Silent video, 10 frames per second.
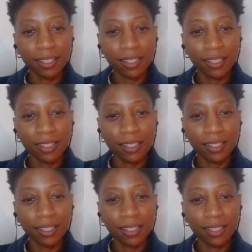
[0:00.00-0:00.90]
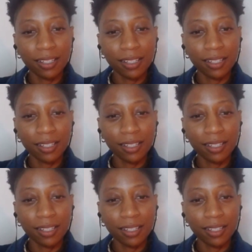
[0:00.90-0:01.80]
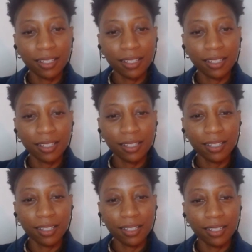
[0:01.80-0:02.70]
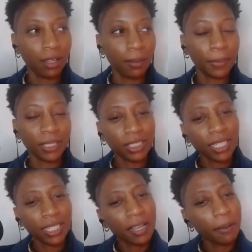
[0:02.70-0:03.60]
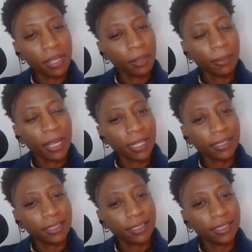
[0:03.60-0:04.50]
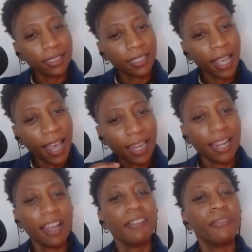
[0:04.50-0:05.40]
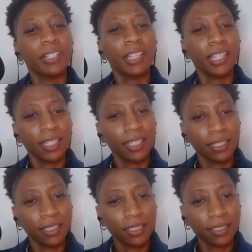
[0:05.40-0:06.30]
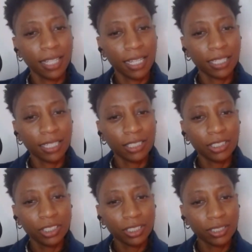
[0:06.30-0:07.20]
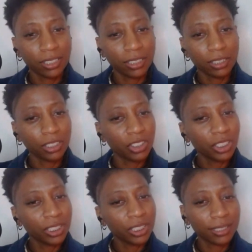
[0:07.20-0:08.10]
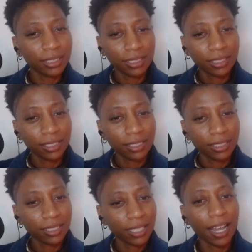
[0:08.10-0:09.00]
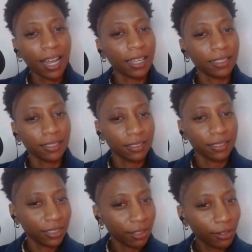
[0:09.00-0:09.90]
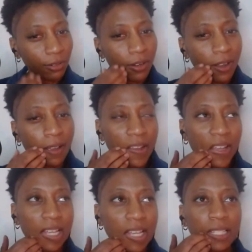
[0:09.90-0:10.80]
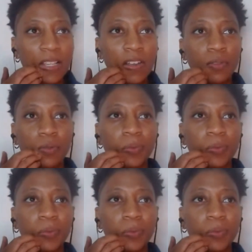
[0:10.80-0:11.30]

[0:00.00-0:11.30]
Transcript: the best, you know? But she can't be the best at everything. That's just because she's not God, you know? And so,